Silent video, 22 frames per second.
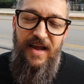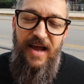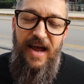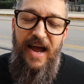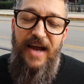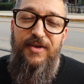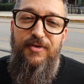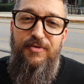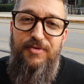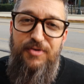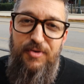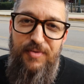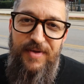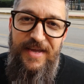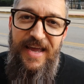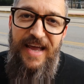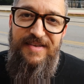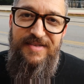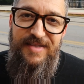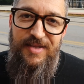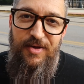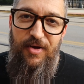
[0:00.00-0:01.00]
I usually
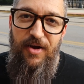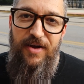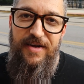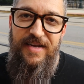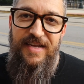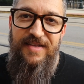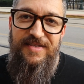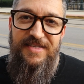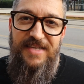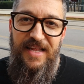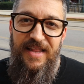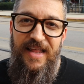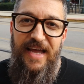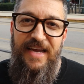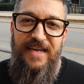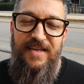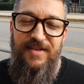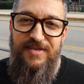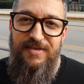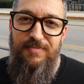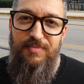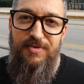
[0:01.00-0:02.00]
ask the audience to
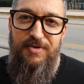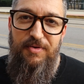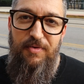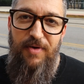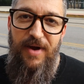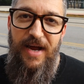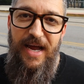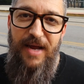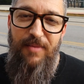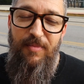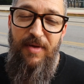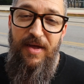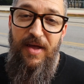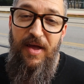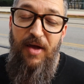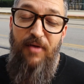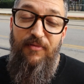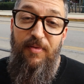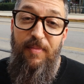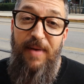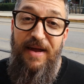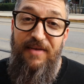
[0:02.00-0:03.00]
like and subscribe
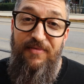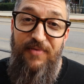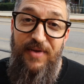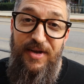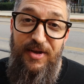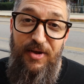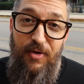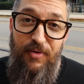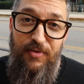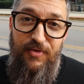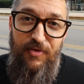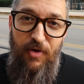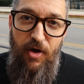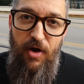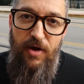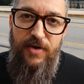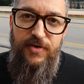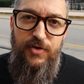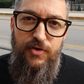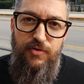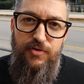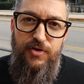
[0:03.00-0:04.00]
for my videos
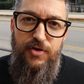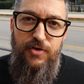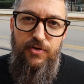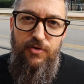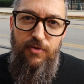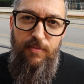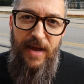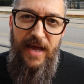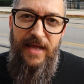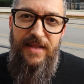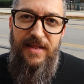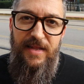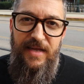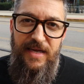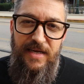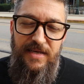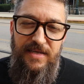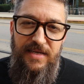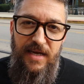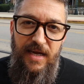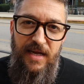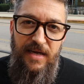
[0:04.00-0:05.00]
on YouTube and
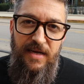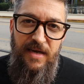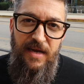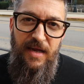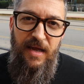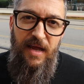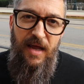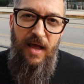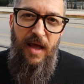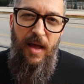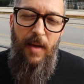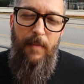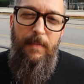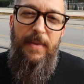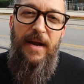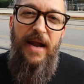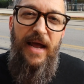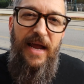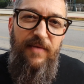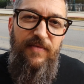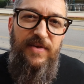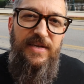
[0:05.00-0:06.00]
LinkedIn, but
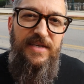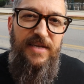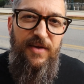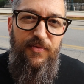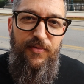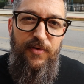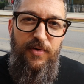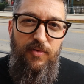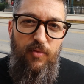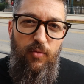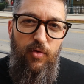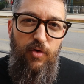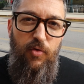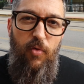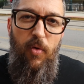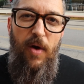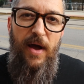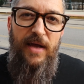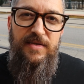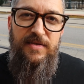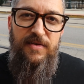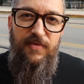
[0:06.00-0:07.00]
I have a different
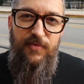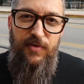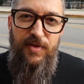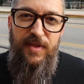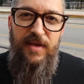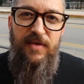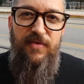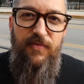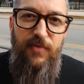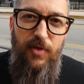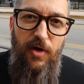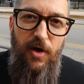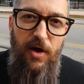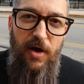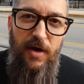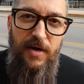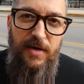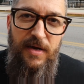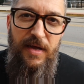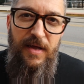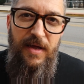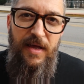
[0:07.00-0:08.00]
request for this
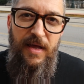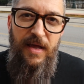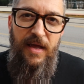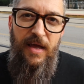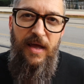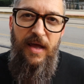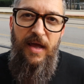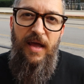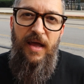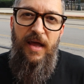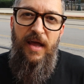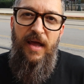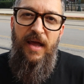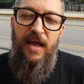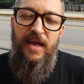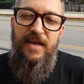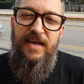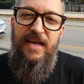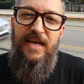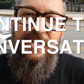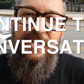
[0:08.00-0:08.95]
vlog.